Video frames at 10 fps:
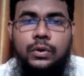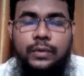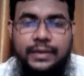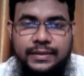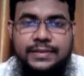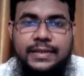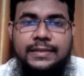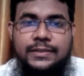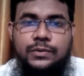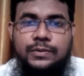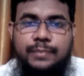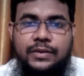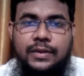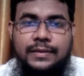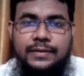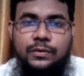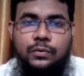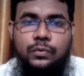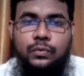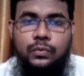intends to specialize,
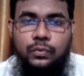who